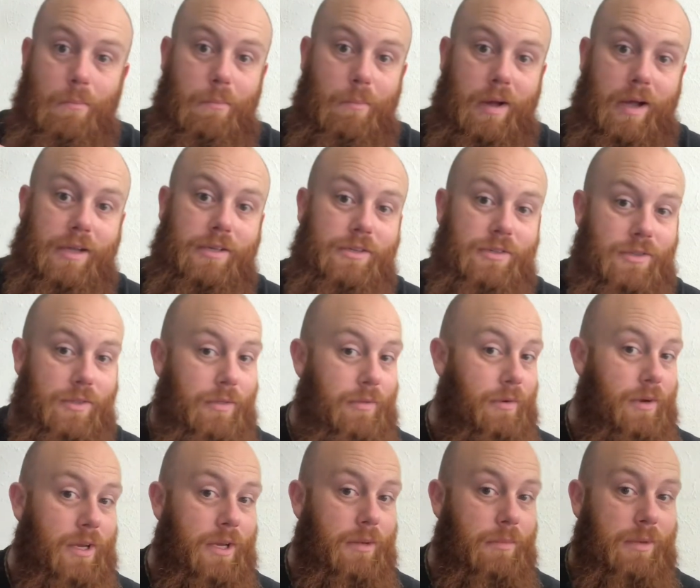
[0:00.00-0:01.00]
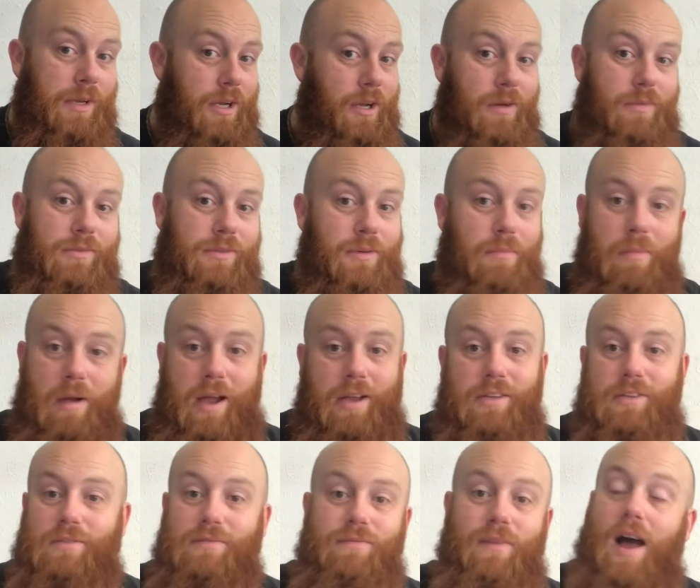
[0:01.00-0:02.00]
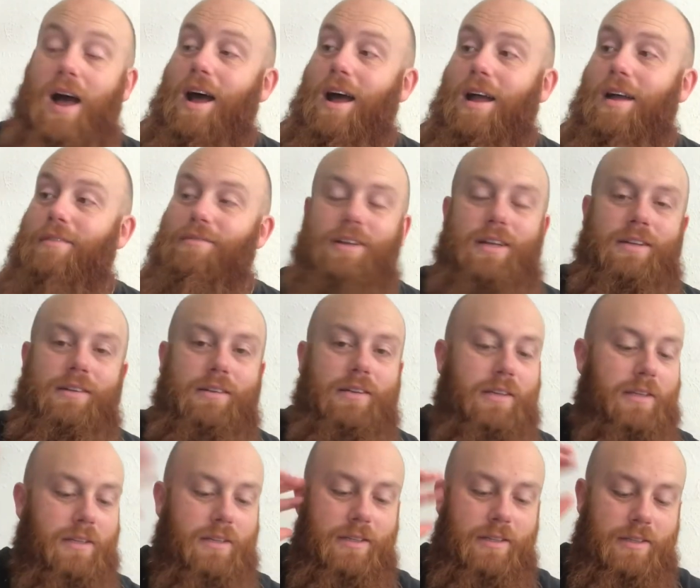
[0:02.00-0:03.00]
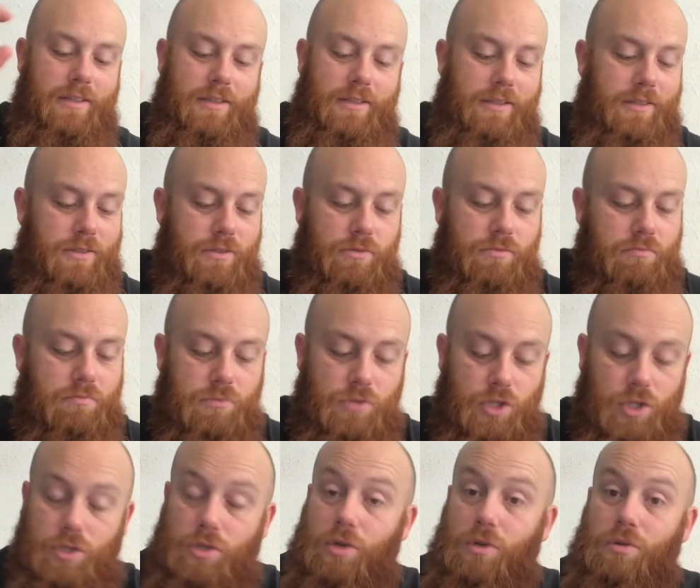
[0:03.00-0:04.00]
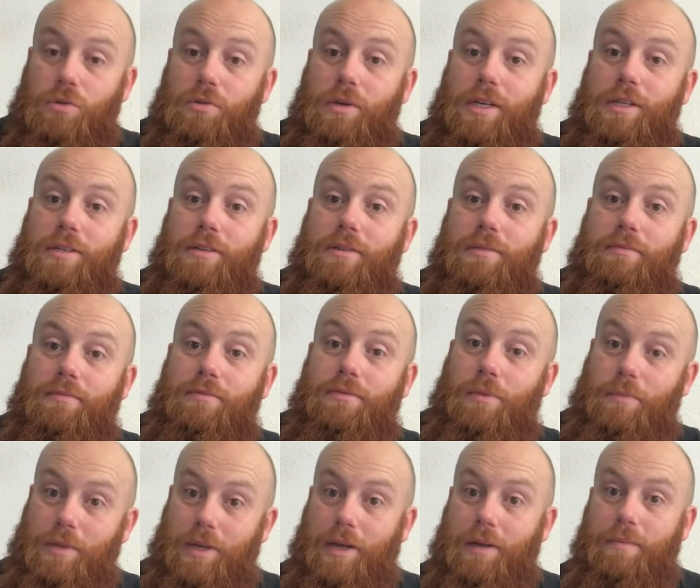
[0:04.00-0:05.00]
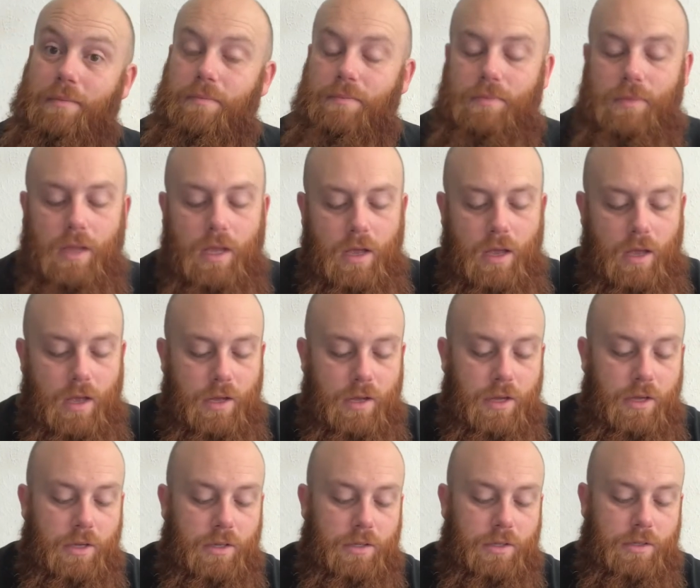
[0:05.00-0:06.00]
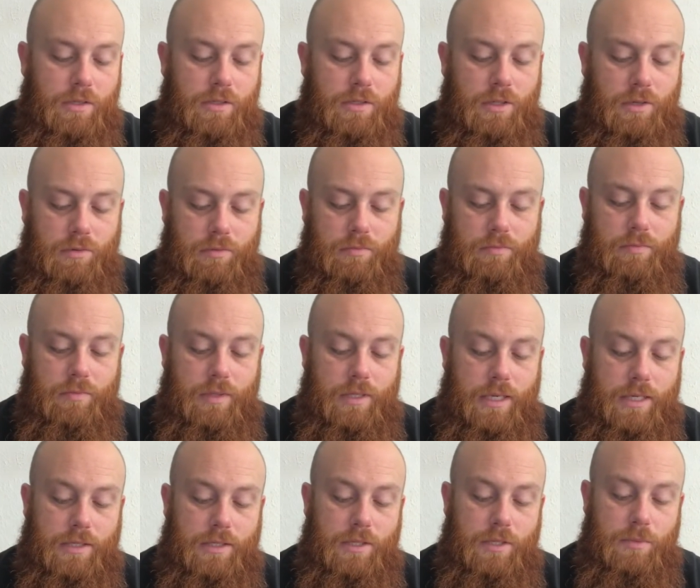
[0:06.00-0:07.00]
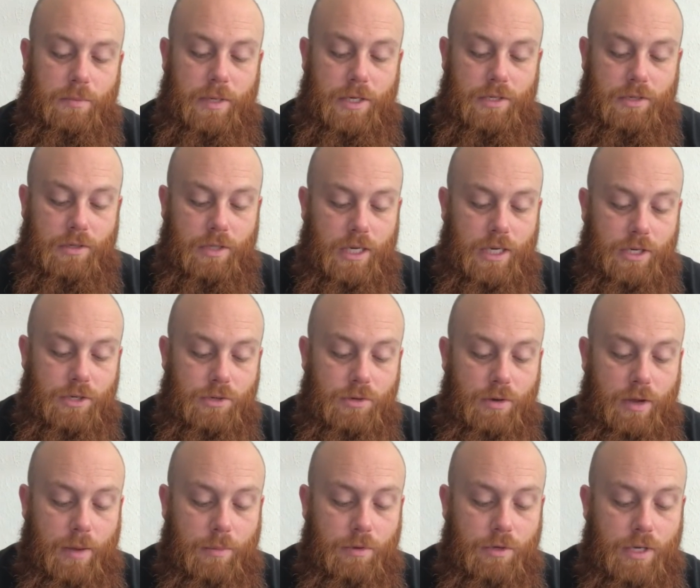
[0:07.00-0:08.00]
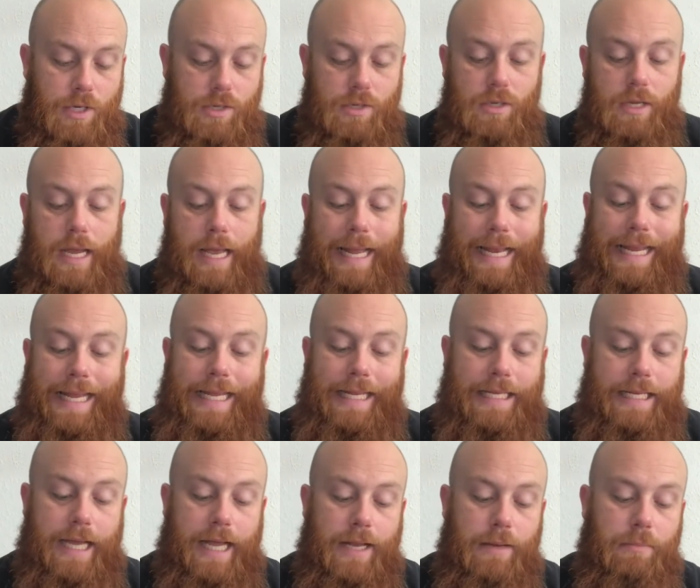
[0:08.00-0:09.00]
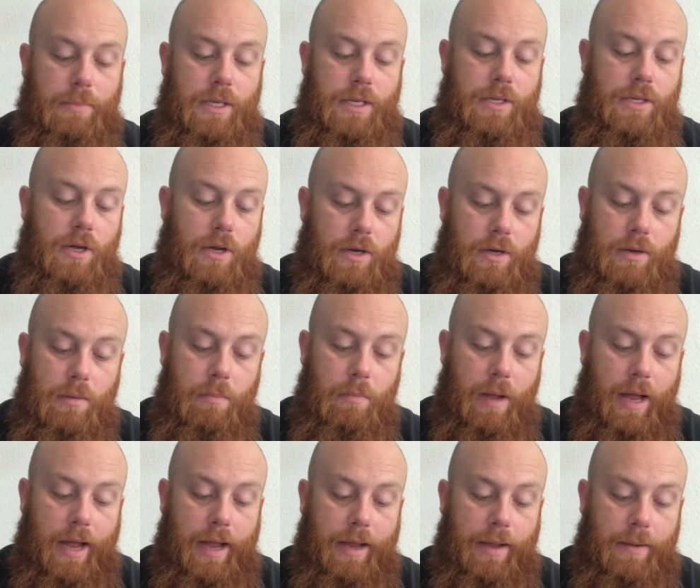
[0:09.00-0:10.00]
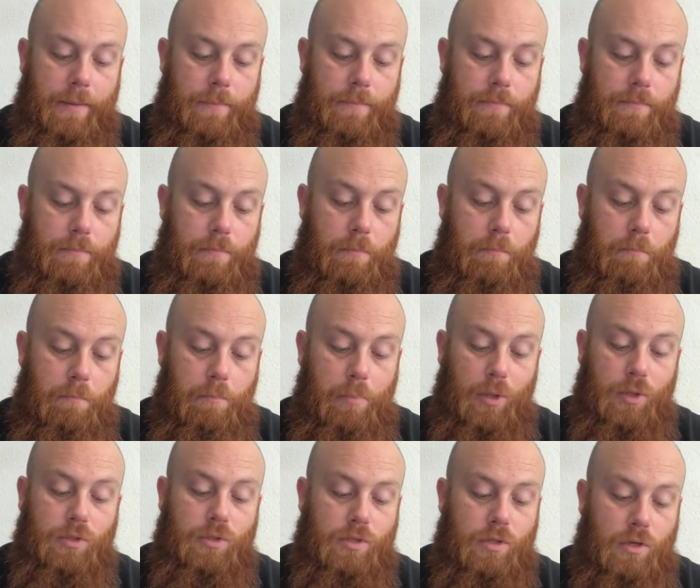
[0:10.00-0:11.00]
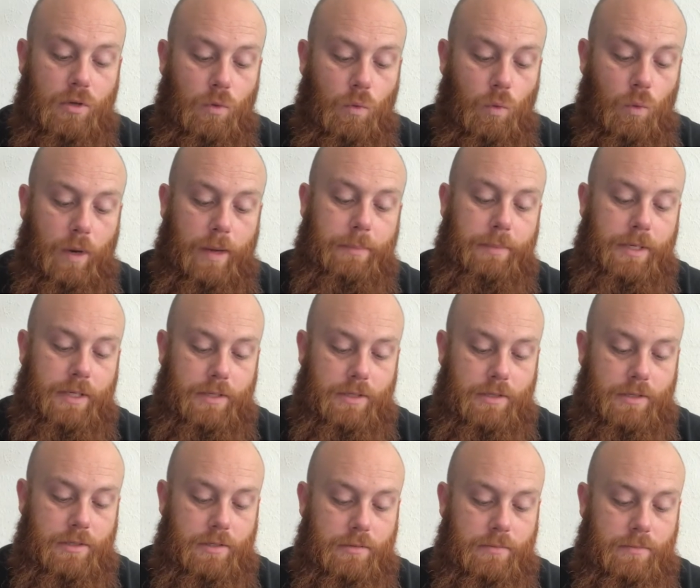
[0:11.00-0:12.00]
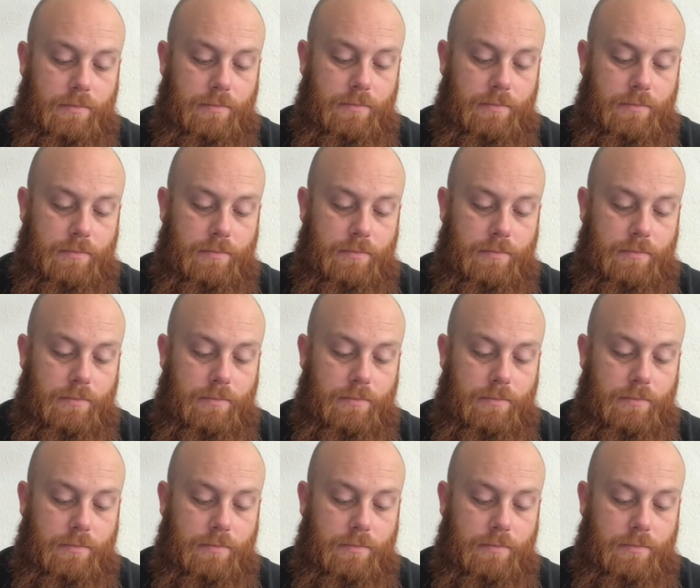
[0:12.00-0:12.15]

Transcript: -3 becomes a -5, and just goes crazy from there. So that's the special issue ammunition, and it can be done by bolt weapons.